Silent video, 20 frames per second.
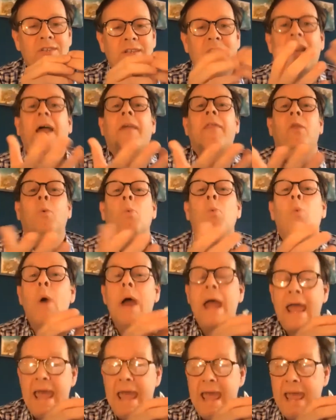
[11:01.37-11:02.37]
like the
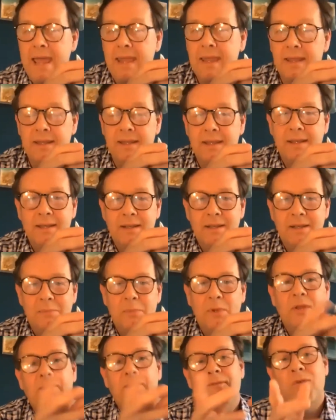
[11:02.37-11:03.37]
where,
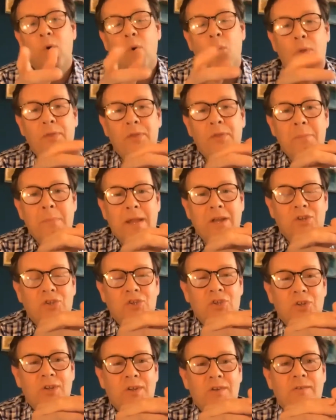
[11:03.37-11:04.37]
but the fourth
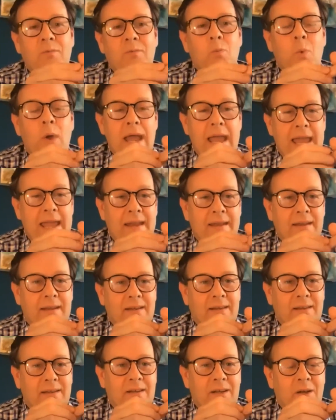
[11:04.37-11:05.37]
dimension of when,
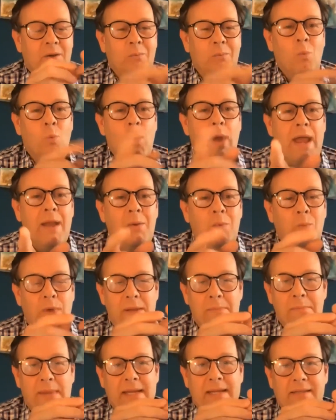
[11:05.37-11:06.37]
and when we're
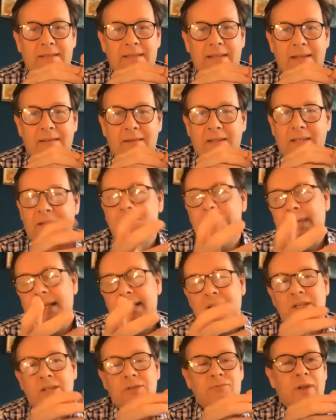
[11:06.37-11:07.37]
meeting has been
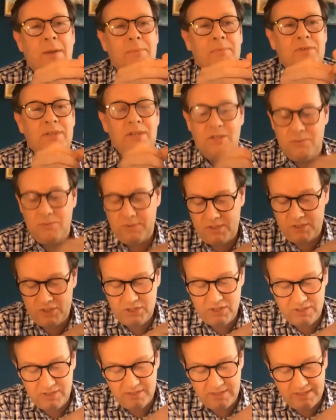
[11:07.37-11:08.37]
disrupted to a
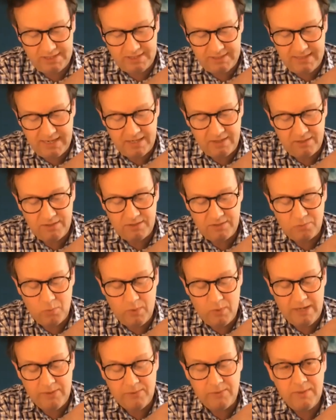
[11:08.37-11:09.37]
certain extent as
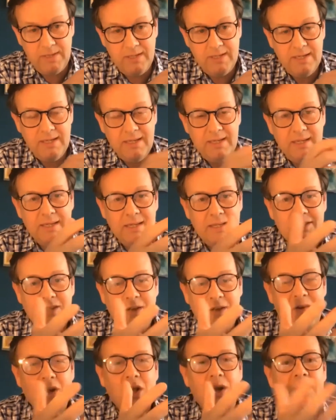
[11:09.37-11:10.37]
well. So
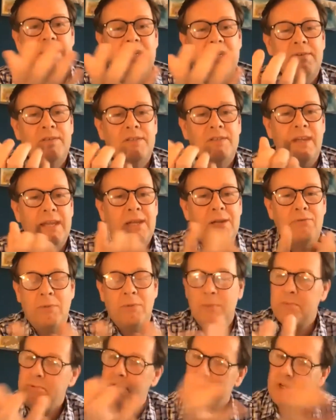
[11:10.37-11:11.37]
the idea of
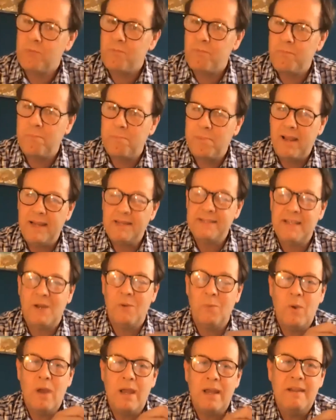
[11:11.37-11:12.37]
sacred plays
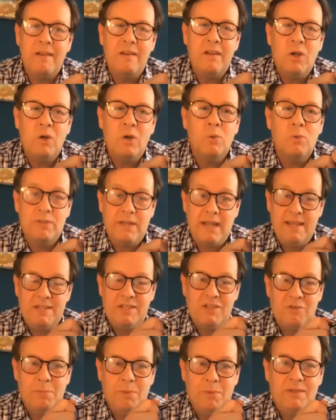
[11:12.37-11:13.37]
out well in the Old
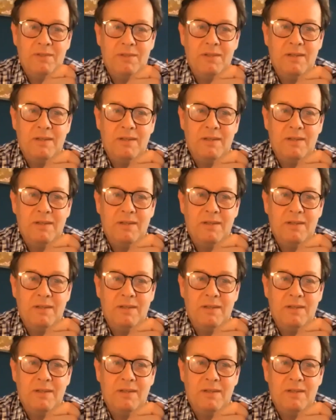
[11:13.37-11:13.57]
Testament,